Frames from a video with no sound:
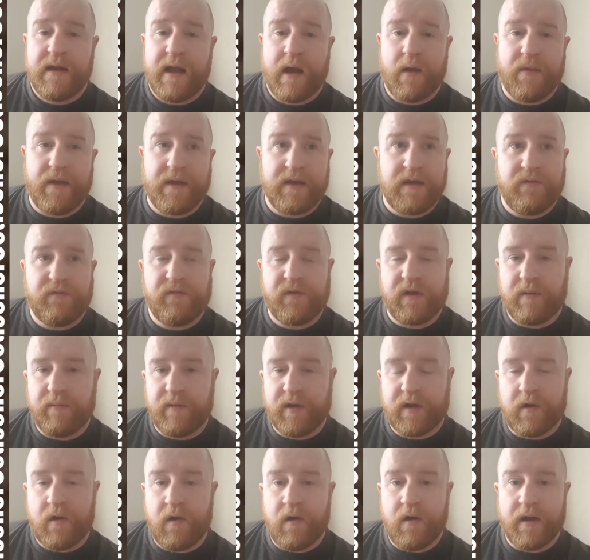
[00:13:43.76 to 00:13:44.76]
Now, then you flip
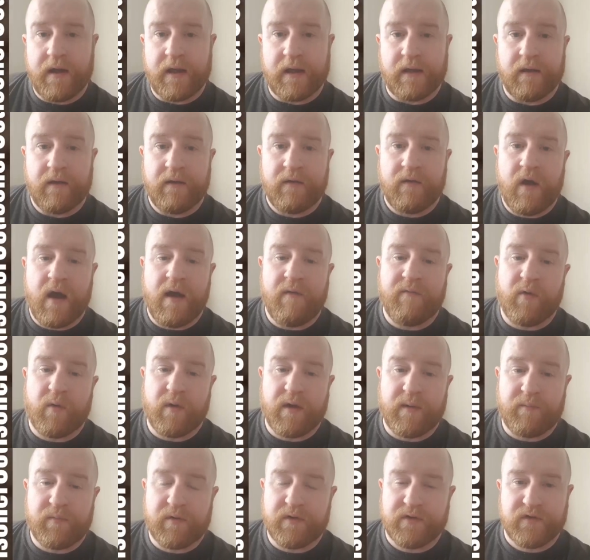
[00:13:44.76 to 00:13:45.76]
the coin. Not
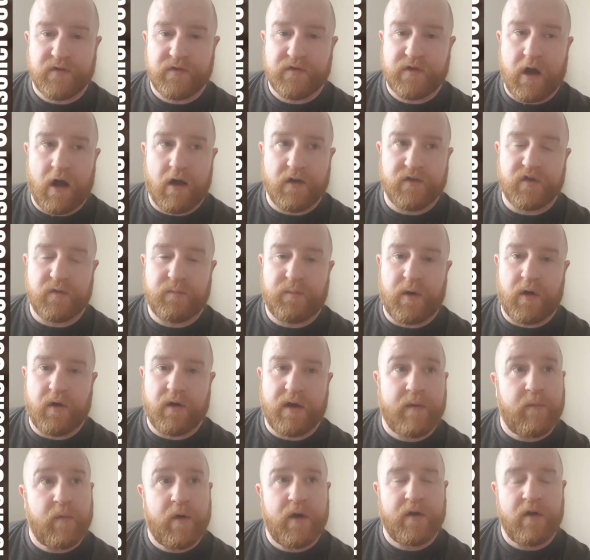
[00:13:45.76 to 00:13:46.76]
everyone in prison's got a
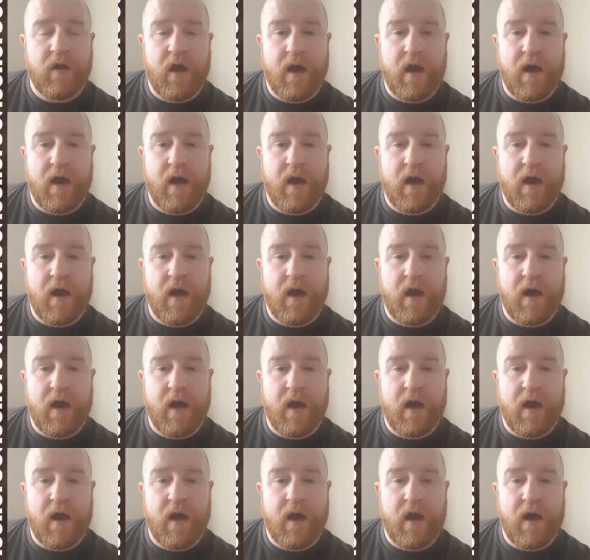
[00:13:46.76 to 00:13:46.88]
support network.